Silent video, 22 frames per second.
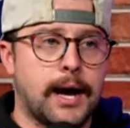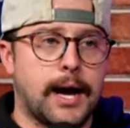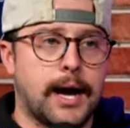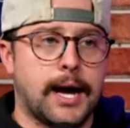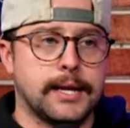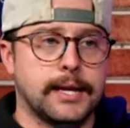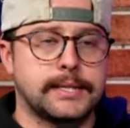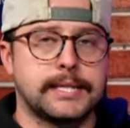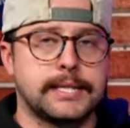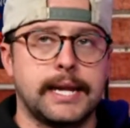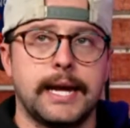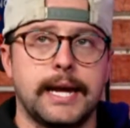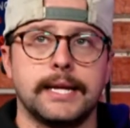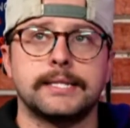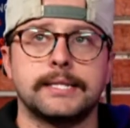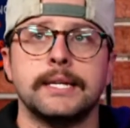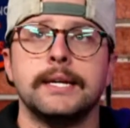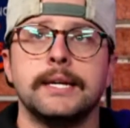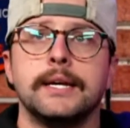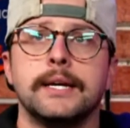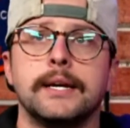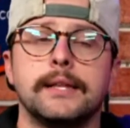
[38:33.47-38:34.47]
today's,
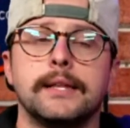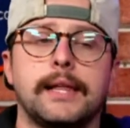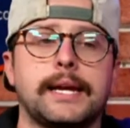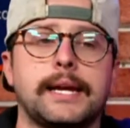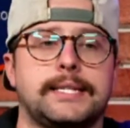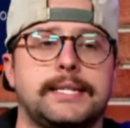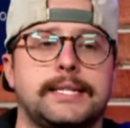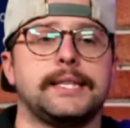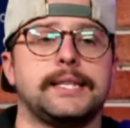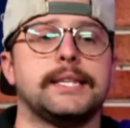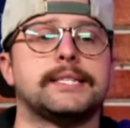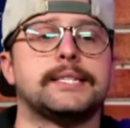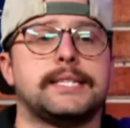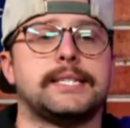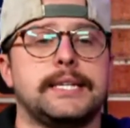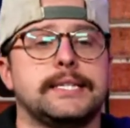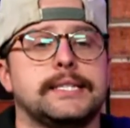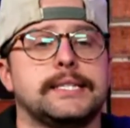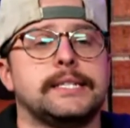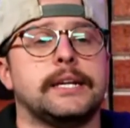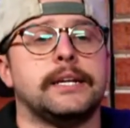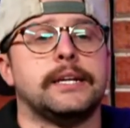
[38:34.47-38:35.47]
like I said, this is an
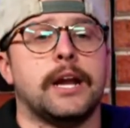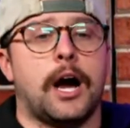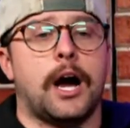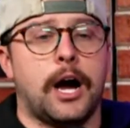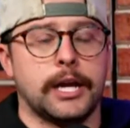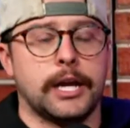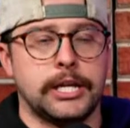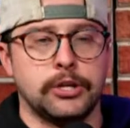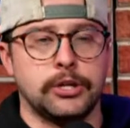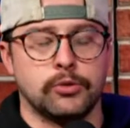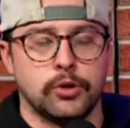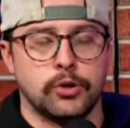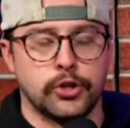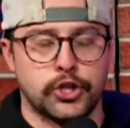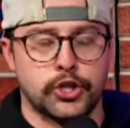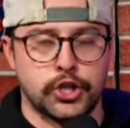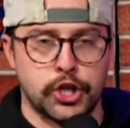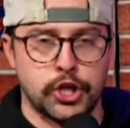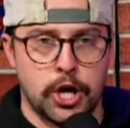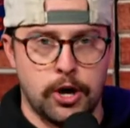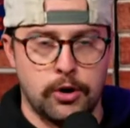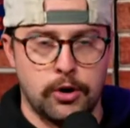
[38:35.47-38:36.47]
inaugural
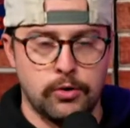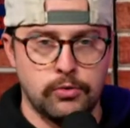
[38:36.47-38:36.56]
show.